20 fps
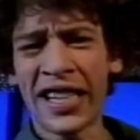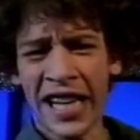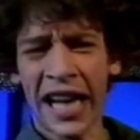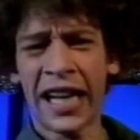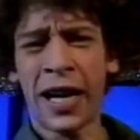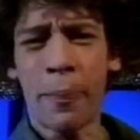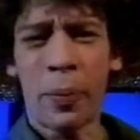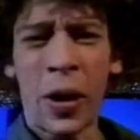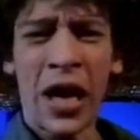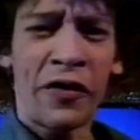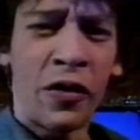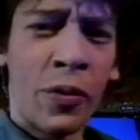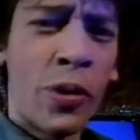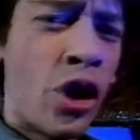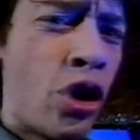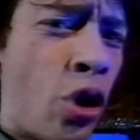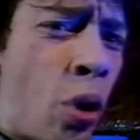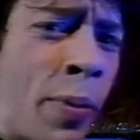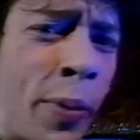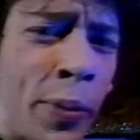to take a break from
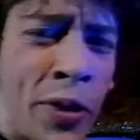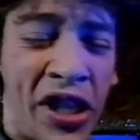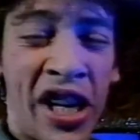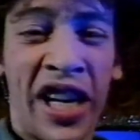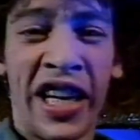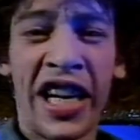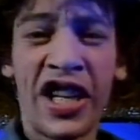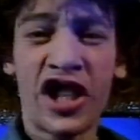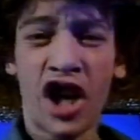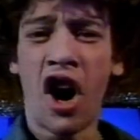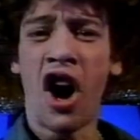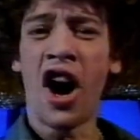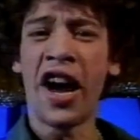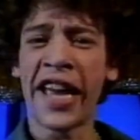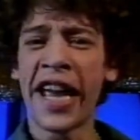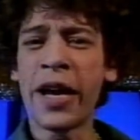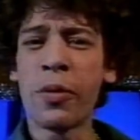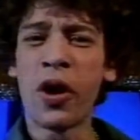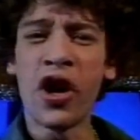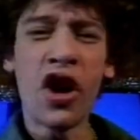the normal proceedings,
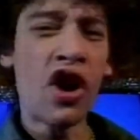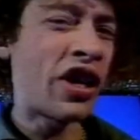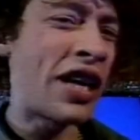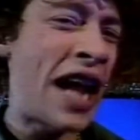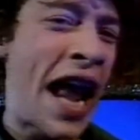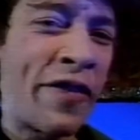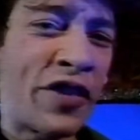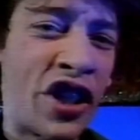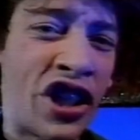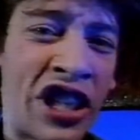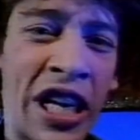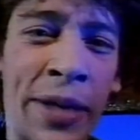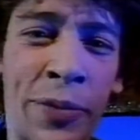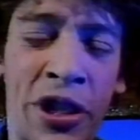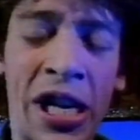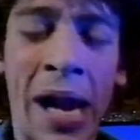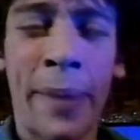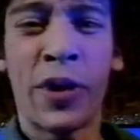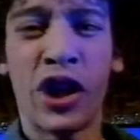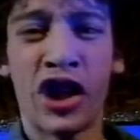i.e. we're not going to have the team
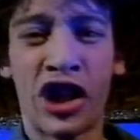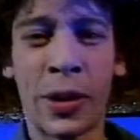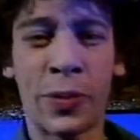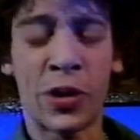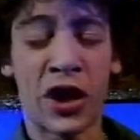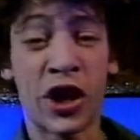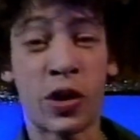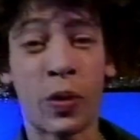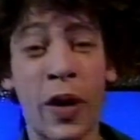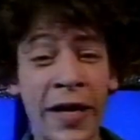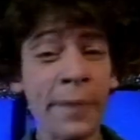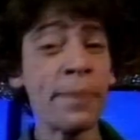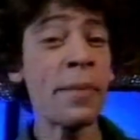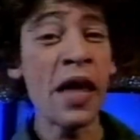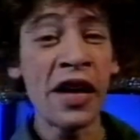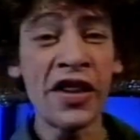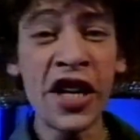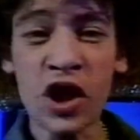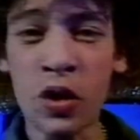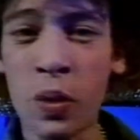championships this week.
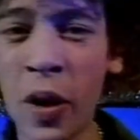This